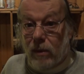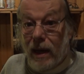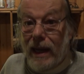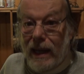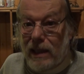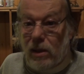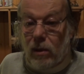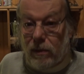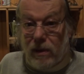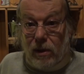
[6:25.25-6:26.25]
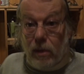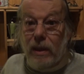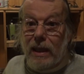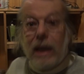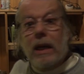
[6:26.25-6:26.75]
raise over
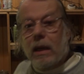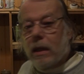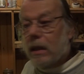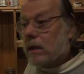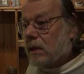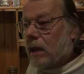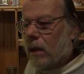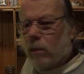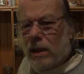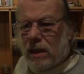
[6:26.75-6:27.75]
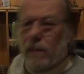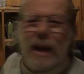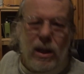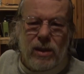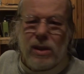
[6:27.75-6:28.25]
3 years, which
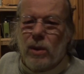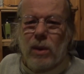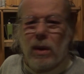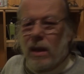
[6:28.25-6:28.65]
amounts to